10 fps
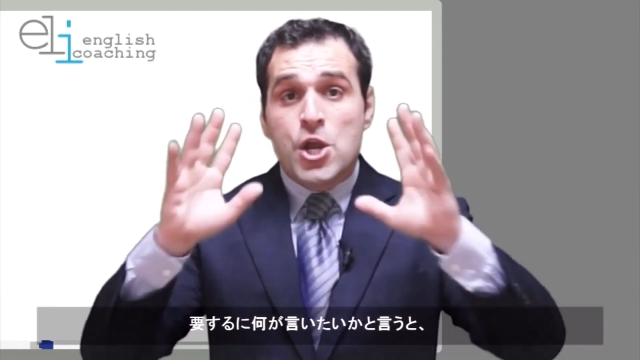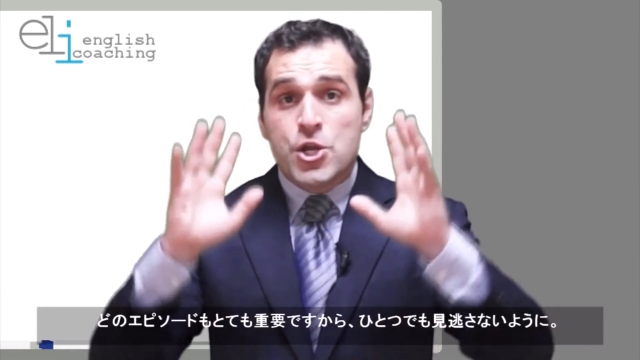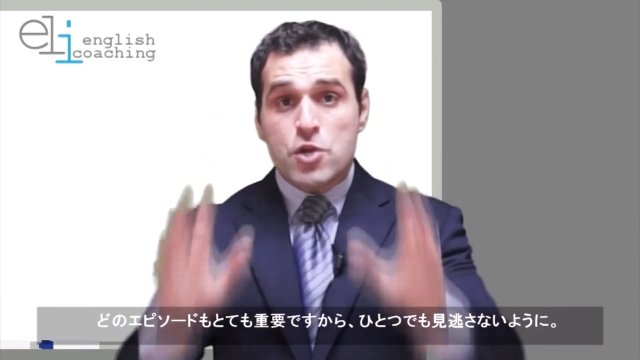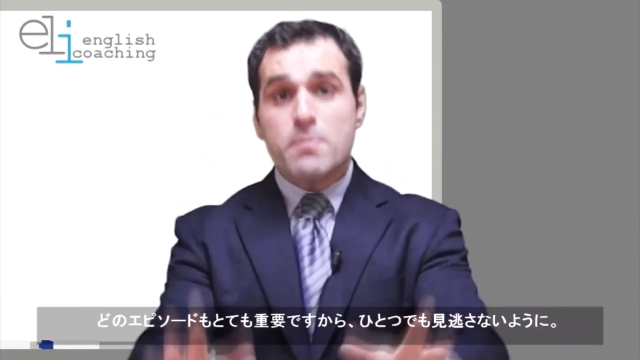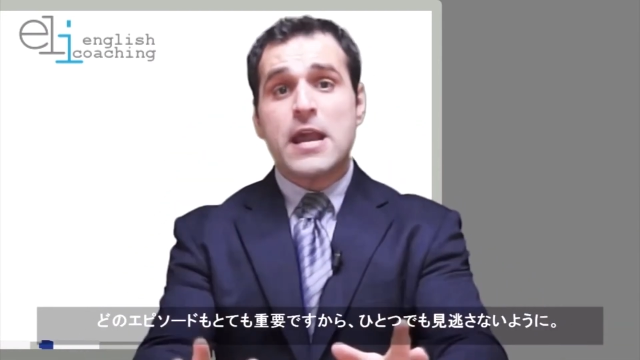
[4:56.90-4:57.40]

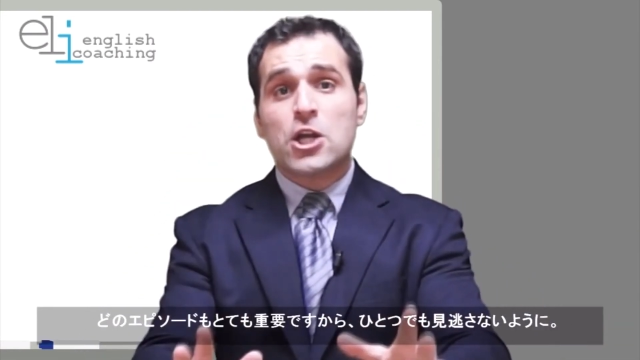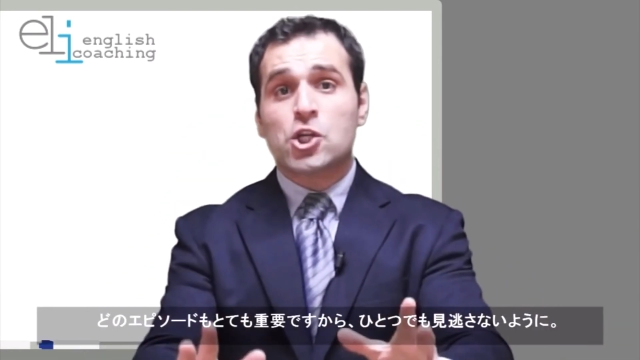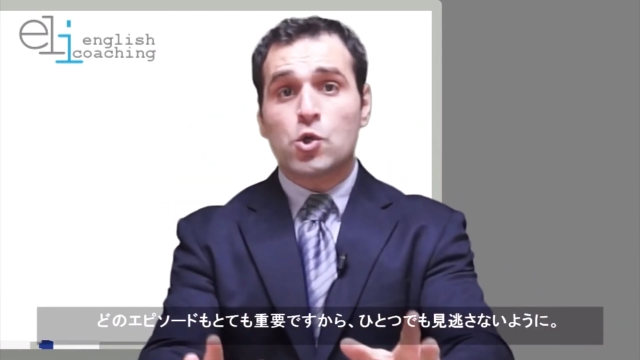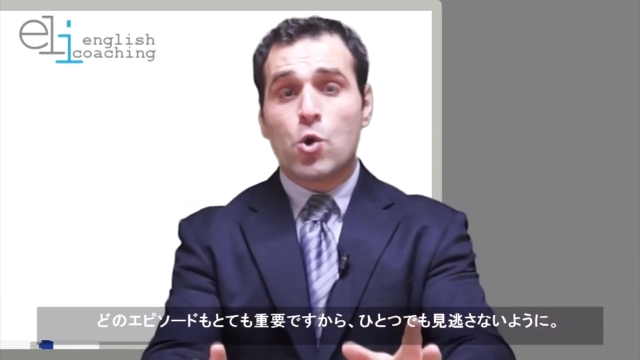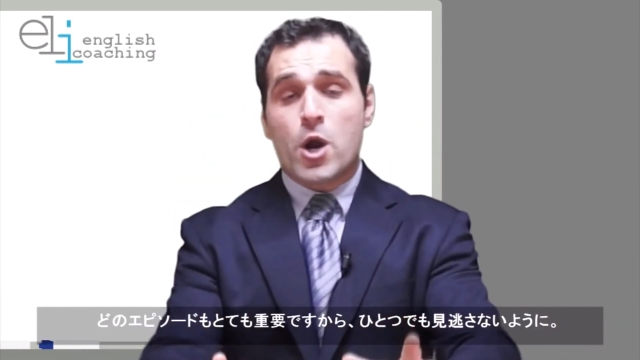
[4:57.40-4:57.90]
you make
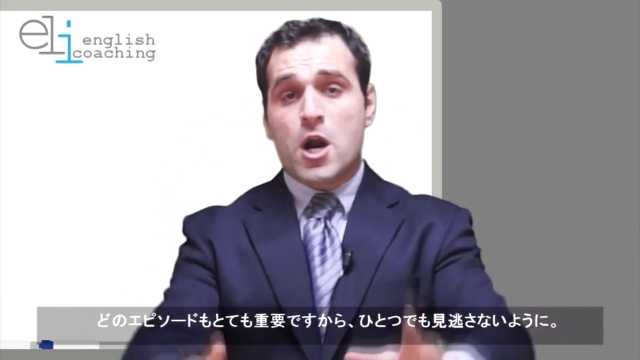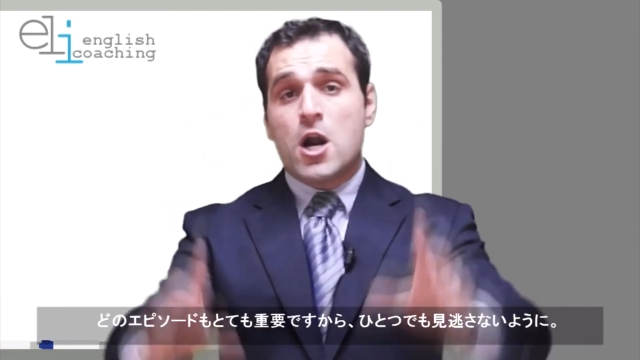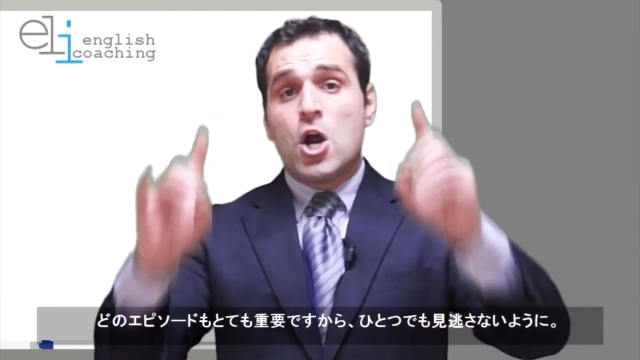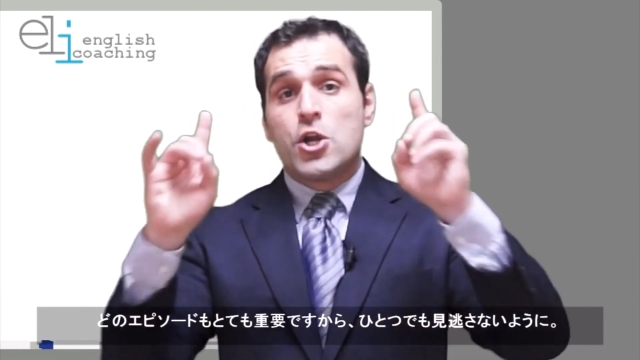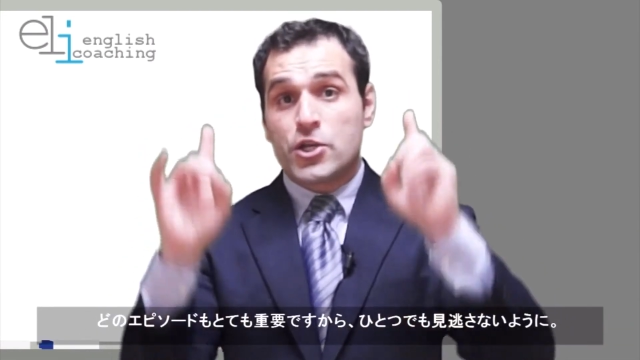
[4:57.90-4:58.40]

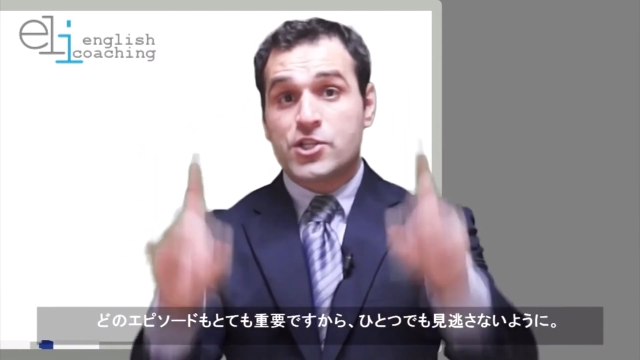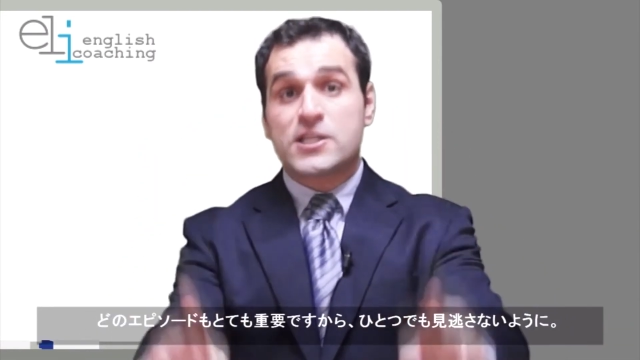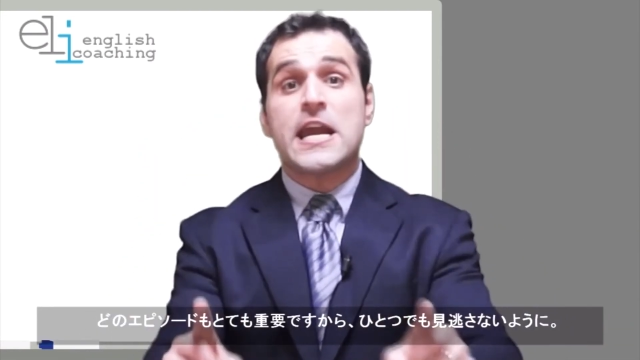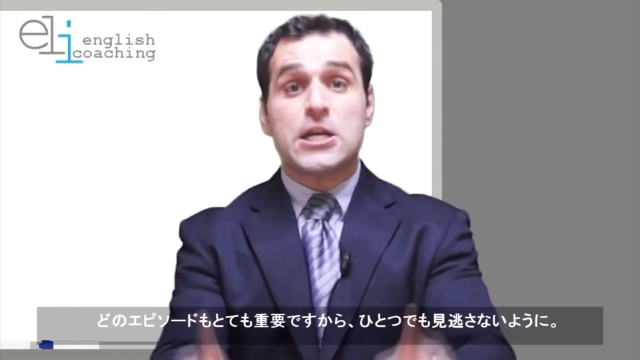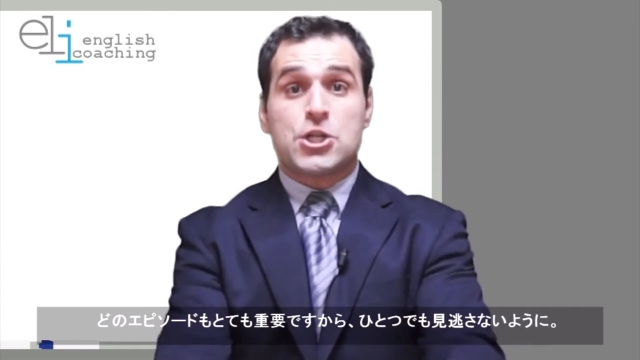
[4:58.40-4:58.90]
sure you
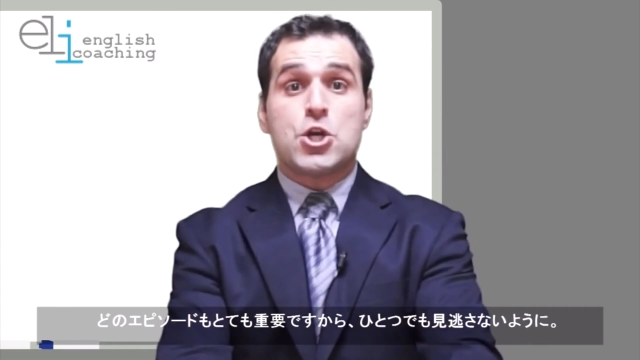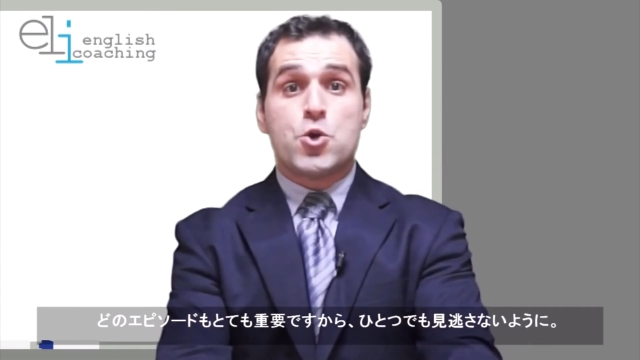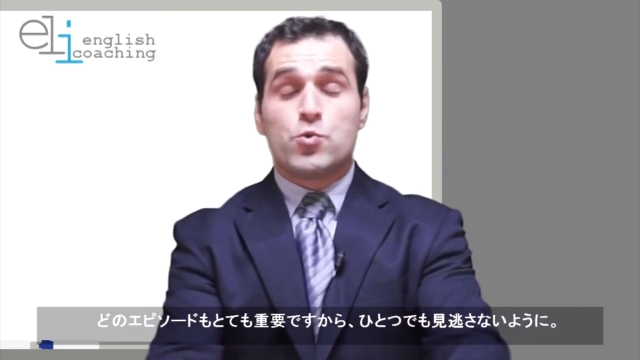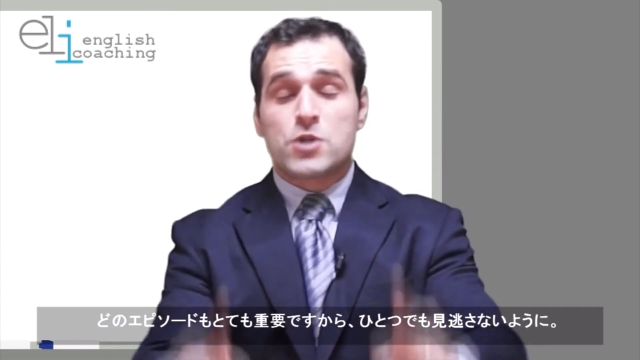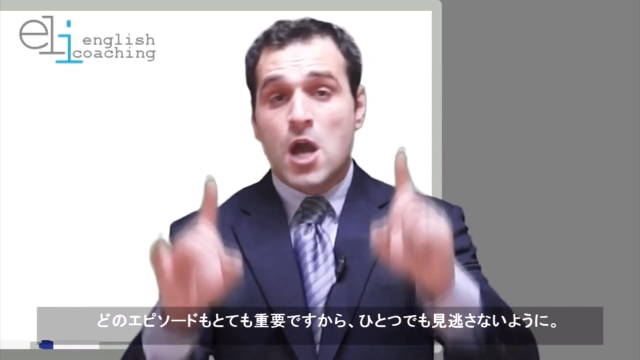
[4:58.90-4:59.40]
stay
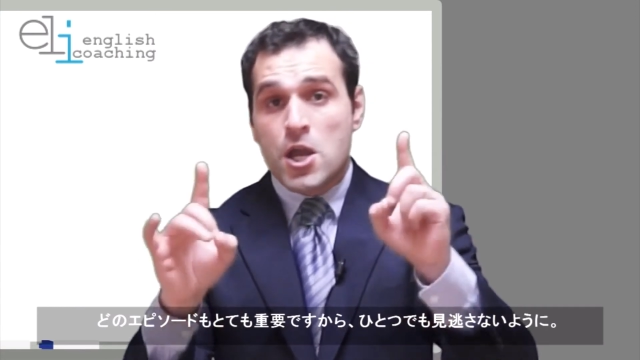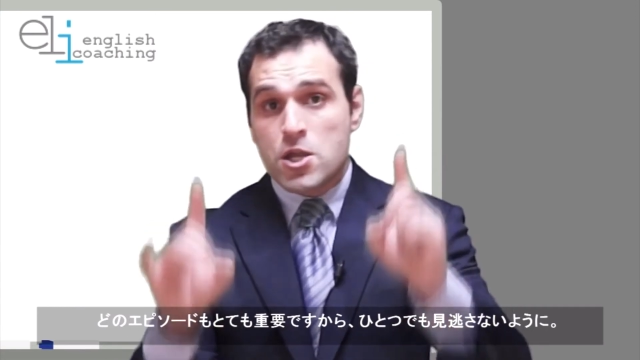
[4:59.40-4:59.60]
tuned.